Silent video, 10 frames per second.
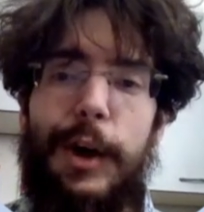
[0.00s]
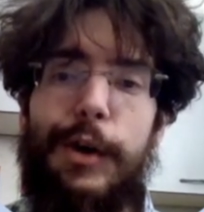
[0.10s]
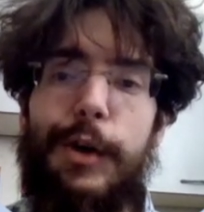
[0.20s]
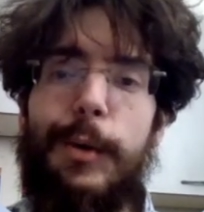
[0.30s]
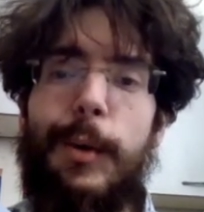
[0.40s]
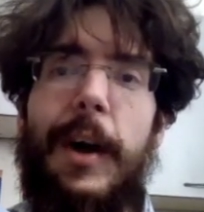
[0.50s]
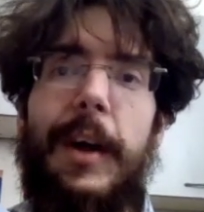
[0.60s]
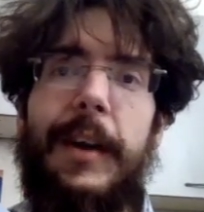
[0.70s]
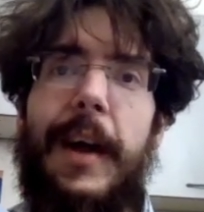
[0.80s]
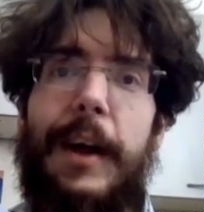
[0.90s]
to
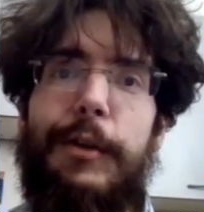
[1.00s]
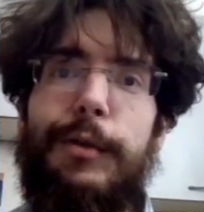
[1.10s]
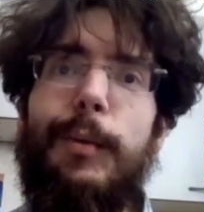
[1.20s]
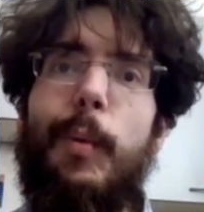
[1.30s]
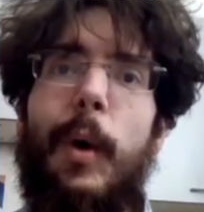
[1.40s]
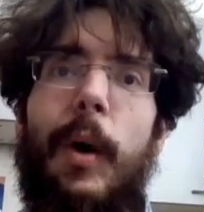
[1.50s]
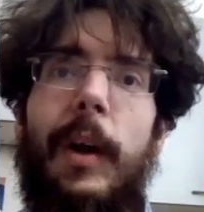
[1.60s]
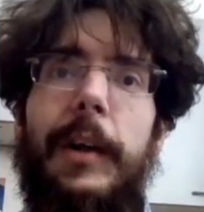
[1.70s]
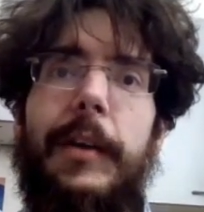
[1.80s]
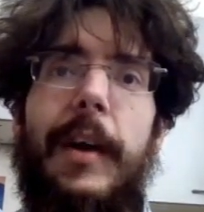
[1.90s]
the natural
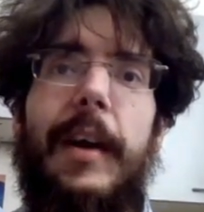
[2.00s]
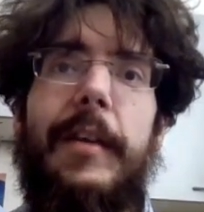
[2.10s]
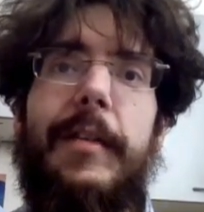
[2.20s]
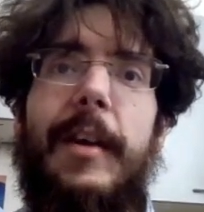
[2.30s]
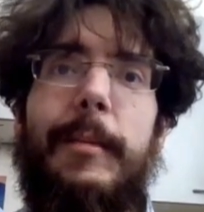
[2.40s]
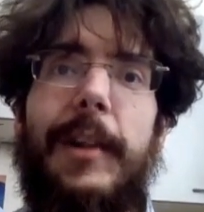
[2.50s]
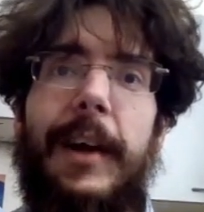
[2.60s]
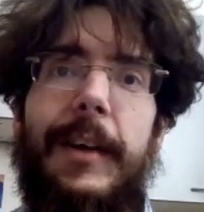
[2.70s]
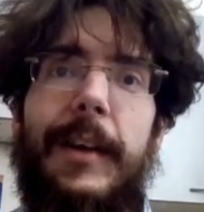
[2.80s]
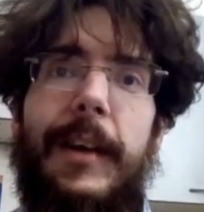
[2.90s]
world. Seems
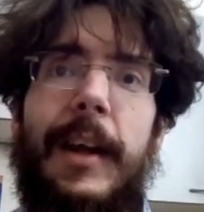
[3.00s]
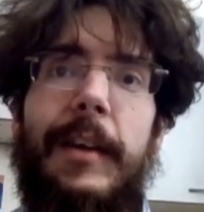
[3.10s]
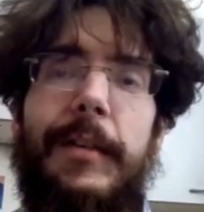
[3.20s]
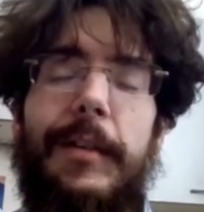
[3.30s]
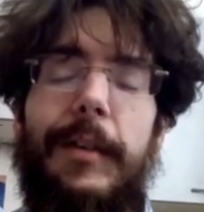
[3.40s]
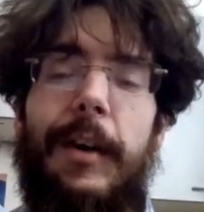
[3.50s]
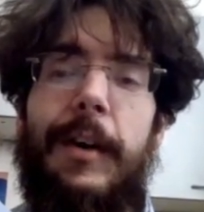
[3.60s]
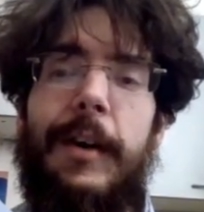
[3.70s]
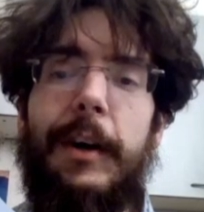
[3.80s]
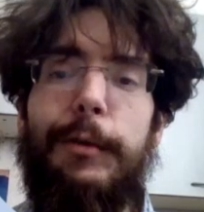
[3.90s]
like these
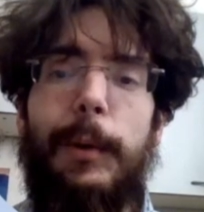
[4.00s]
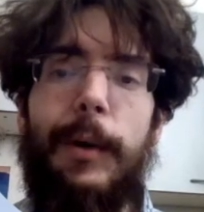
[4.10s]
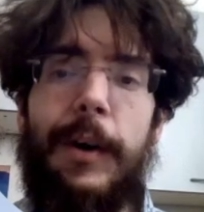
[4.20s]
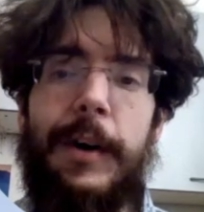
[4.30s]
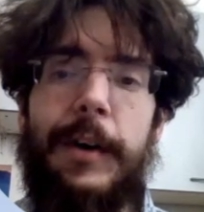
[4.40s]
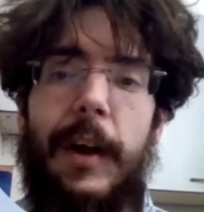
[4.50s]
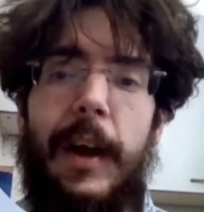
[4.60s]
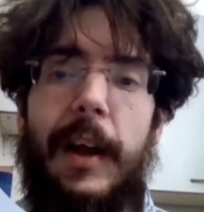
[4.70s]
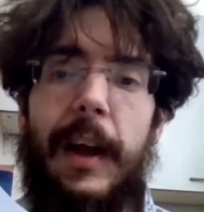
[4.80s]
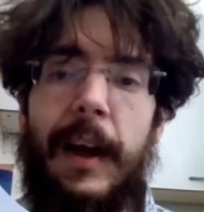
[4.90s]
are explored
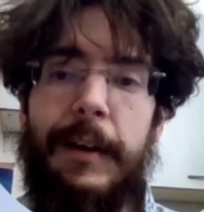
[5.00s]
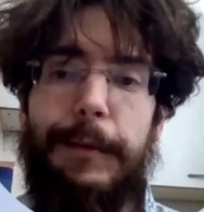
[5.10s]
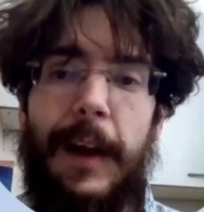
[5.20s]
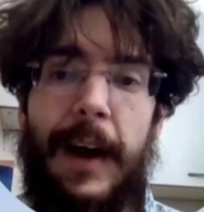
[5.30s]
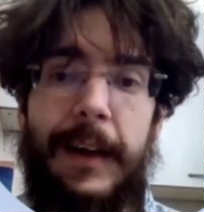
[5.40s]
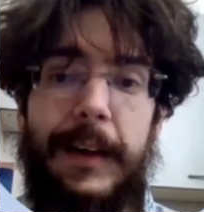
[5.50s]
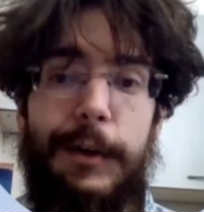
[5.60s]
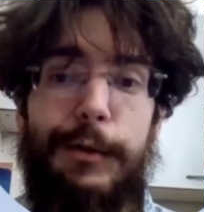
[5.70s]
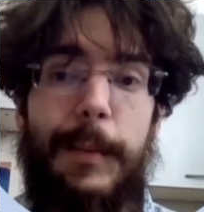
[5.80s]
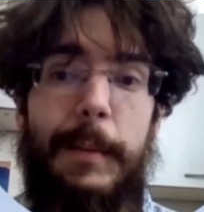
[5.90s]
in Flying
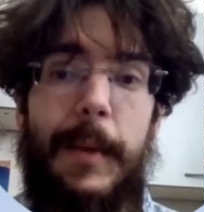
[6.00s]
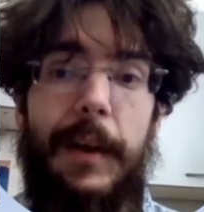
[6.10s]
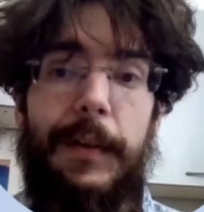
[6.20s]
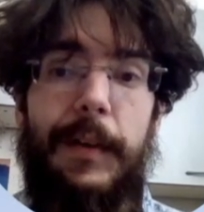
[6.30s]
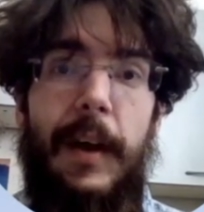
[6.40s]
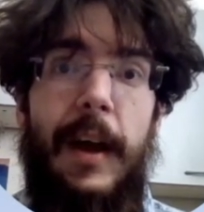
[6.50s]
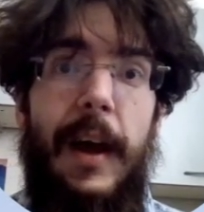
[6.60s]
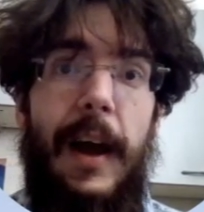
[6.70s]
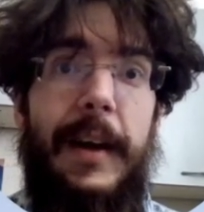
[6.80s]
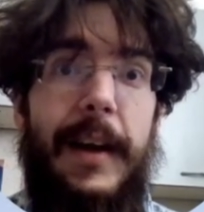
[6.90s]
Dutchman myth.
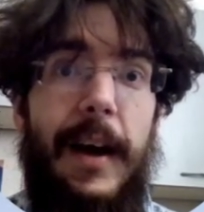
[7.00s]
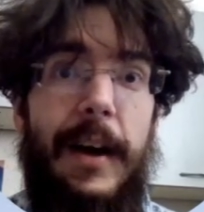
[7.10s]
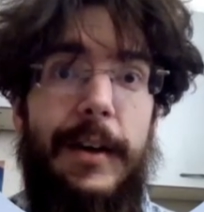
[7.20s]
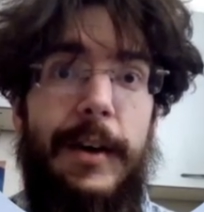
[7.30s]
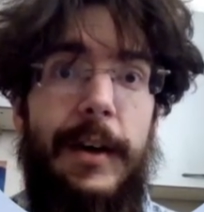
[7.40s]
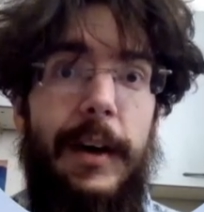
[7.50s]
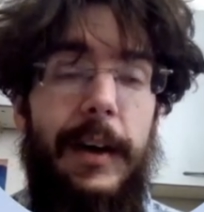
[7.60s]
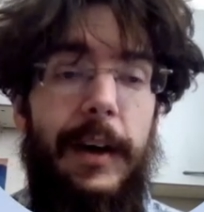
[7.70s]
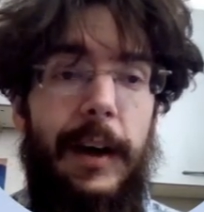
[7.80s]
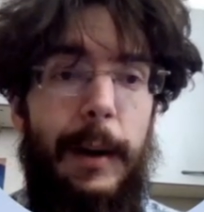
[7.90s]
And the other
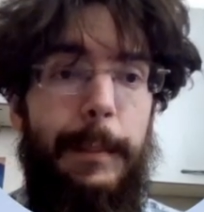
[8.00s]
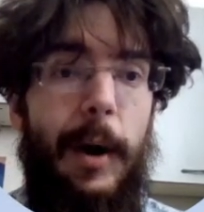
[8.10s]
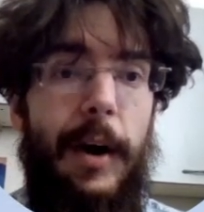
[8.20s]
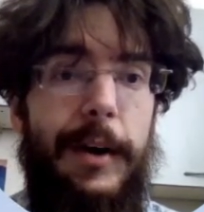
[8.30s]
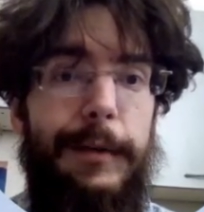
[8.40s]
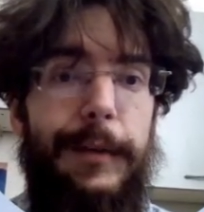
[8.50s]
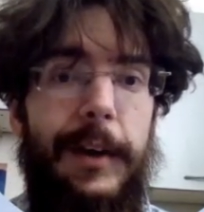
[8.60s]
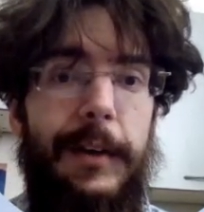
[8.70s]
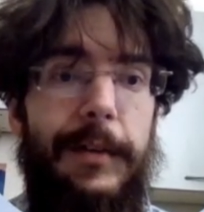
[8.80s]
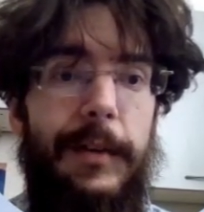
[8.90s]
part of
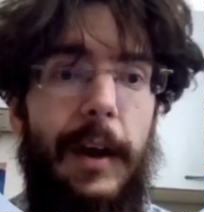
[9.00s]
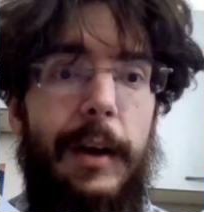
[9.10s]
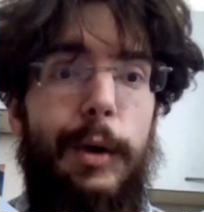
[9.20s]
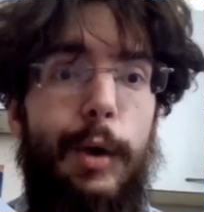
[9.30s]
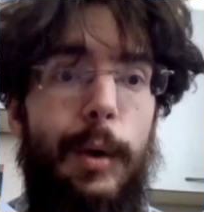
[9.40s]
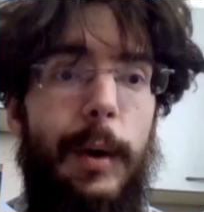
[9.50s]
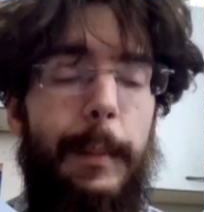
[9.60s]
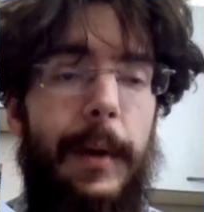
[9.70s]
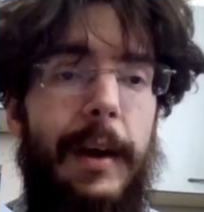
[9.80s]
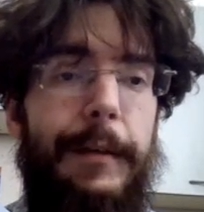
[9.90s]
this,
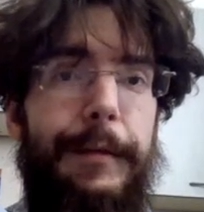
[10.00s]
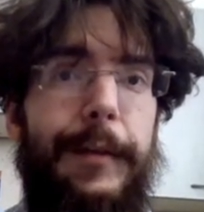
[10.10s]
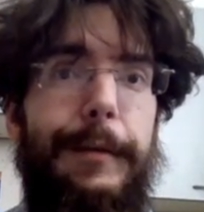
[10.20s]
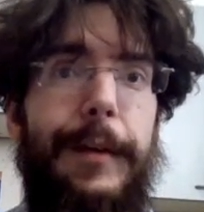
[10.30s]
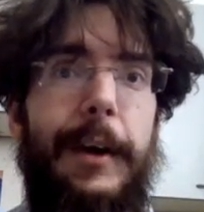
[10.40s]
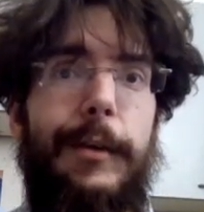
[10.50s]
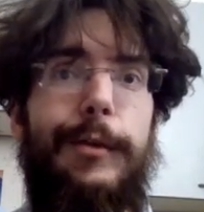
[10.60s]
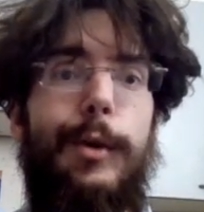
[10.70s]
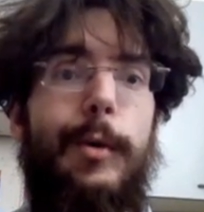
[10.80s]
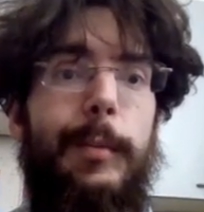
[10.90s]
if the figure is
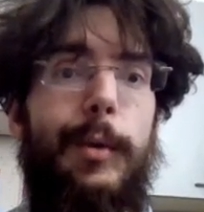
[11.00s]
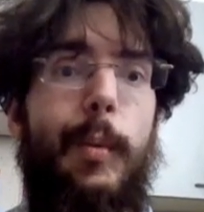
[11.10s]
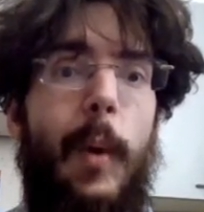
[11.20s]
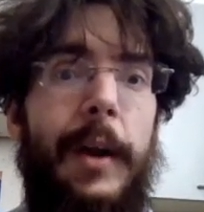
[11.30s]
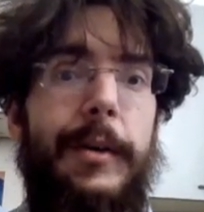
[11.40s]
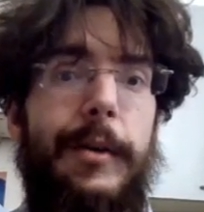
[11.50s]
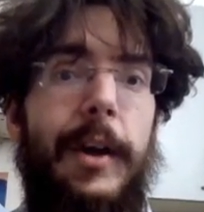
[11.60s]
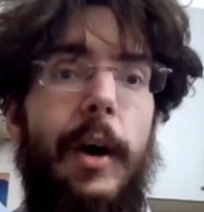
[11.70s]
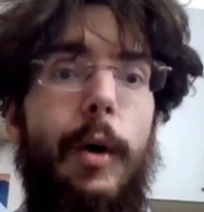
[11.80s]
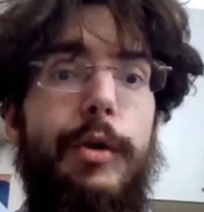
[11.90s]
doomed to wander
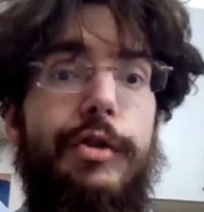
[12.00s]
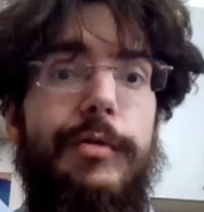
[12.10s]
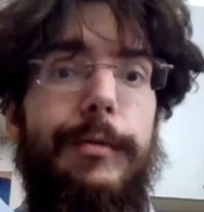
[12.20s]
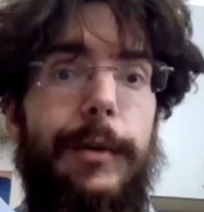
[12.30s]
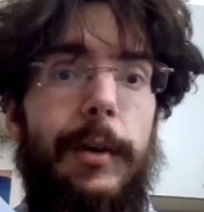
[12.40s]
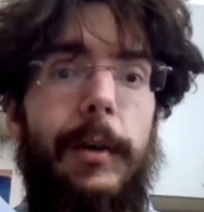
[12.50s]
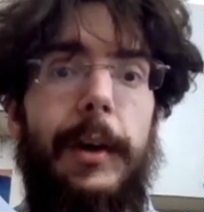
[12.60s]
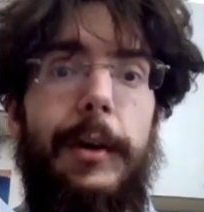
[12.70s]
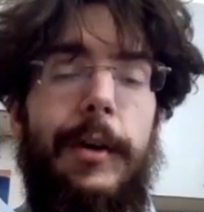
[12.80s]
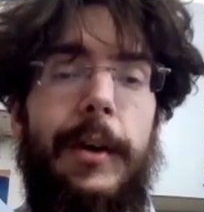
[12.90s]
the ocean for all
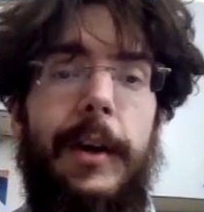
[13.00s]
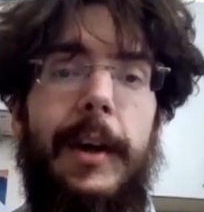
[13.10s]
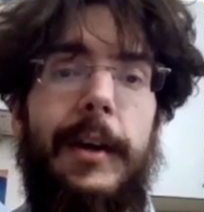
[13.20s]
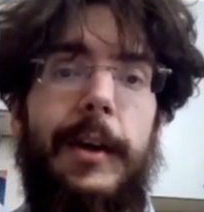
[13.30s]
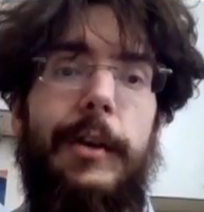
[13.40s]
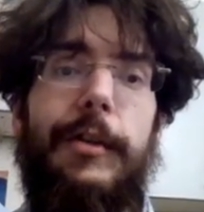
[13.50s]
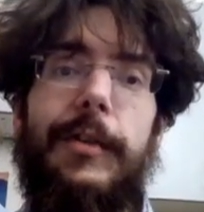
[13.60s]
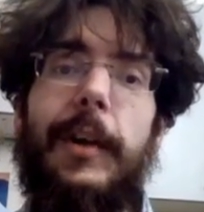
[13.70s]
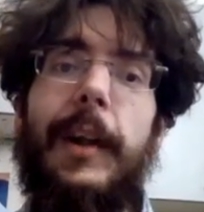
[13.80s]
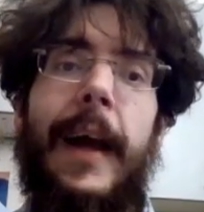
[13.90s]
eternity and not
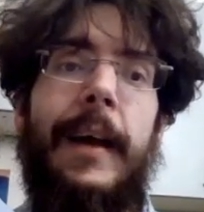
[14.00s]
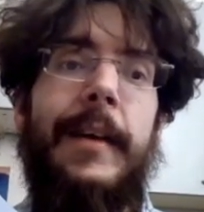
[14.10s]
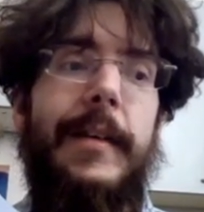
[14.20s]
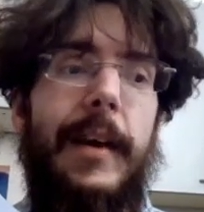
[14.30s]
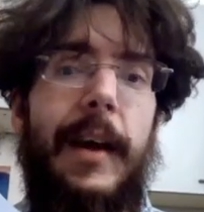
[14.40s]
just the land,